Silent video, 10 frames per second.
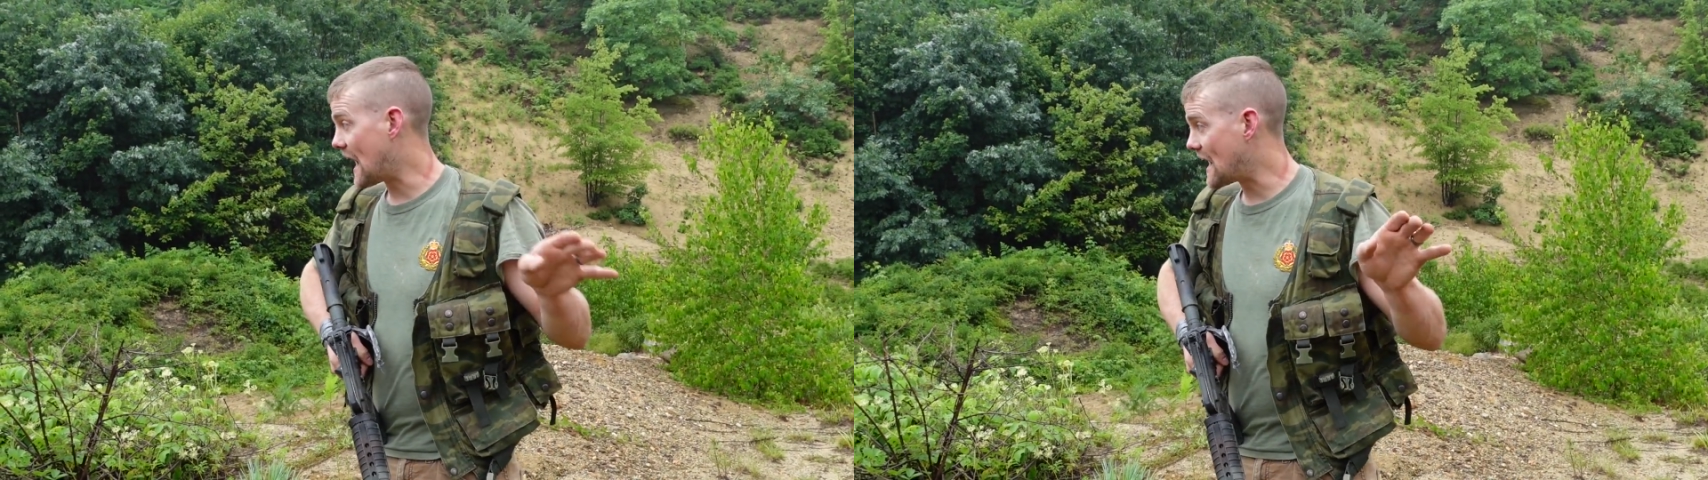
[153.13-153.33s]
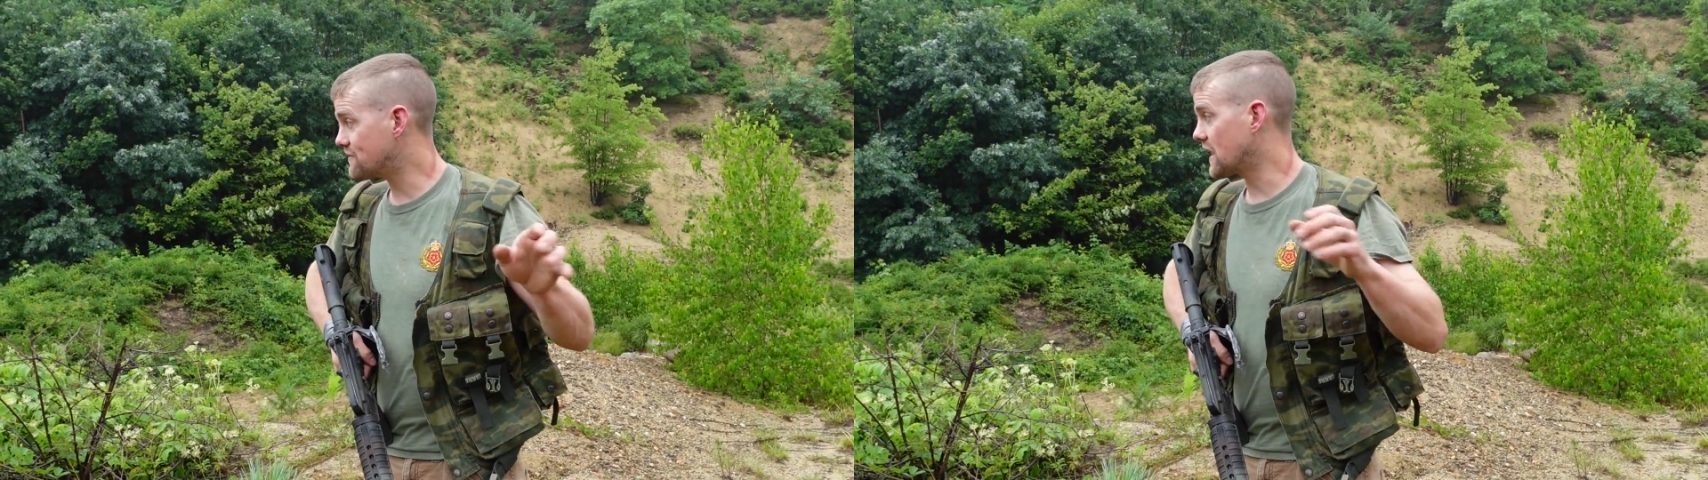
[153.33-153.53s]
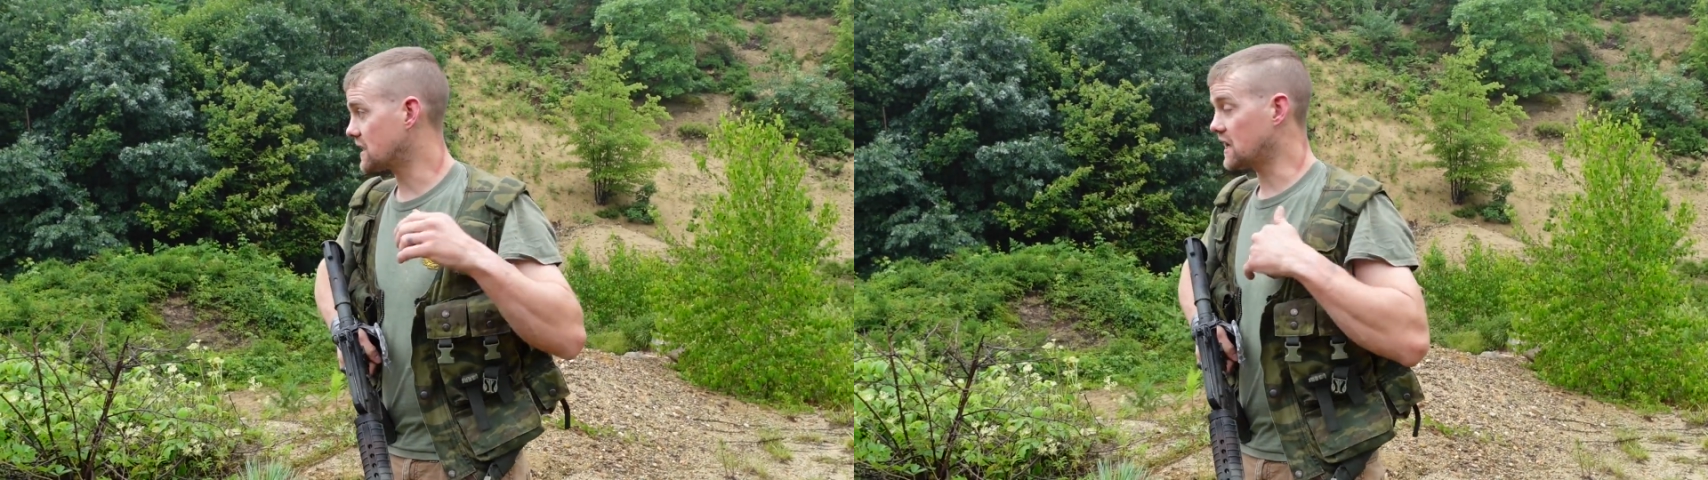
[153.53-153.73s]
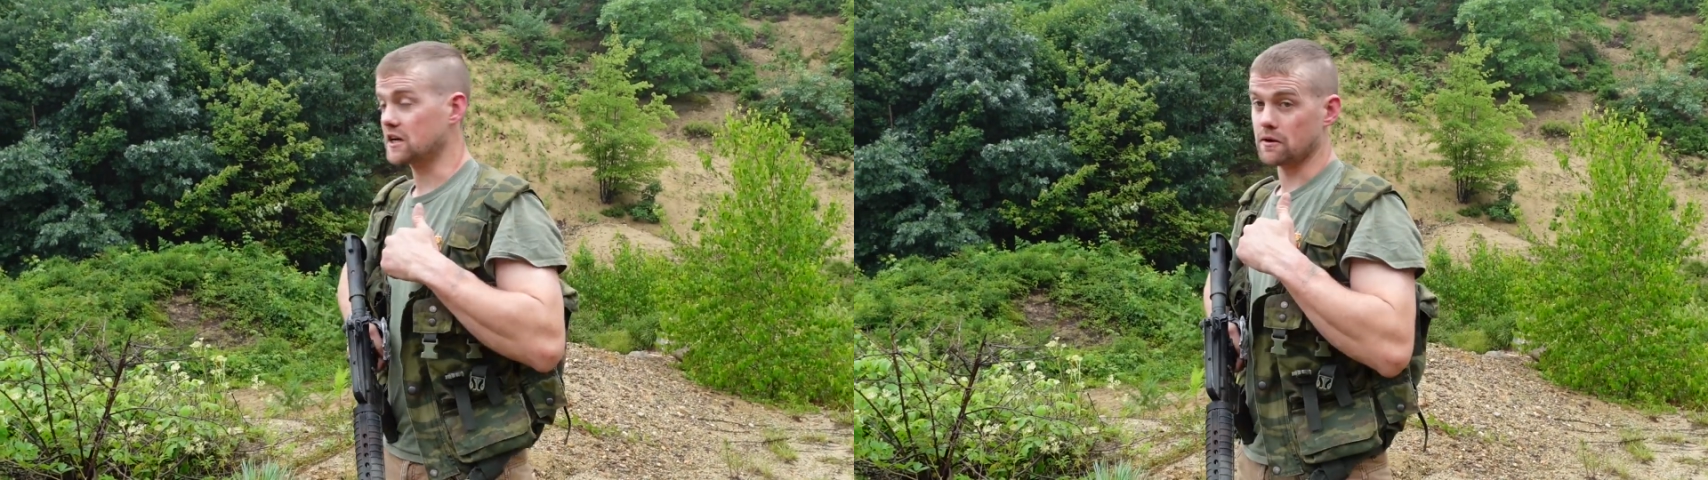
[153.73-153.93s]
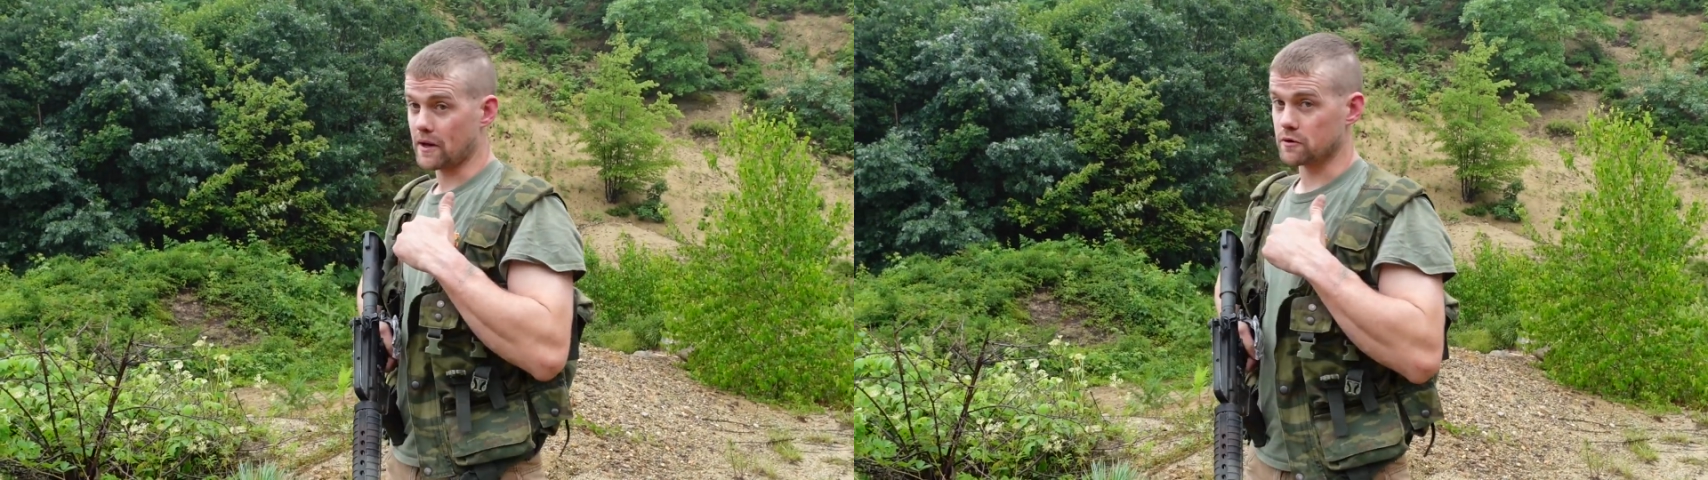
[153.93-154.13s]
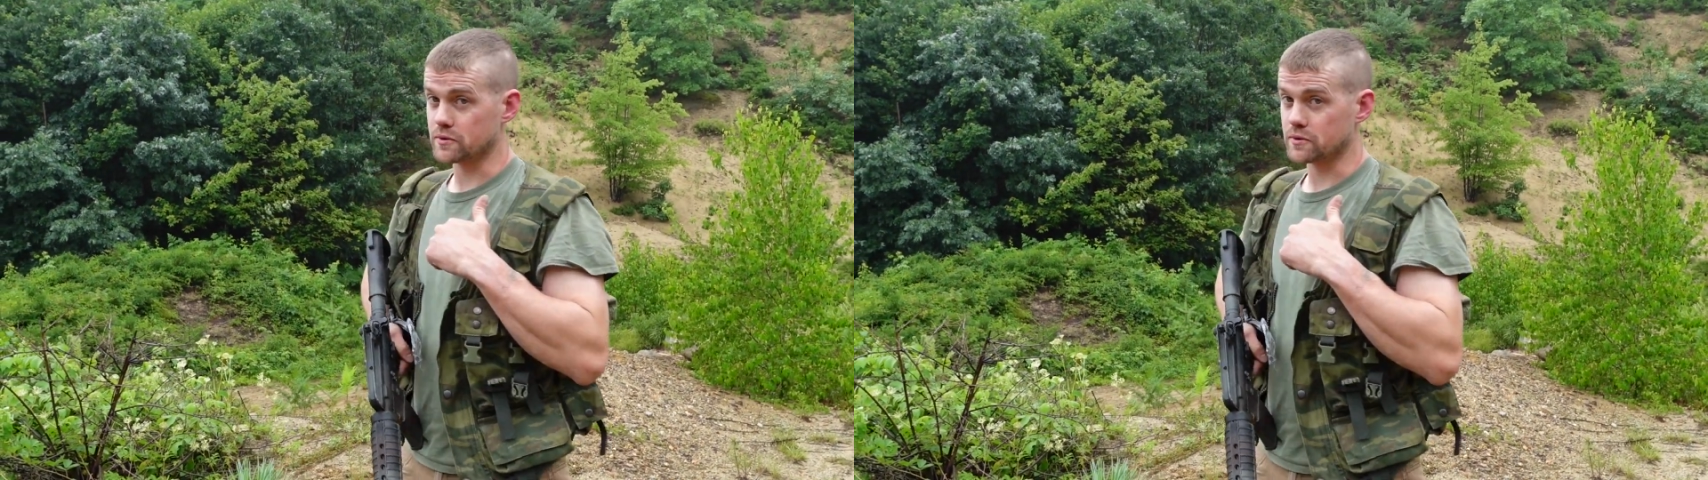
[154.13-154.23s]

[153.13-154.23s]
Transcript: I've got to get in a better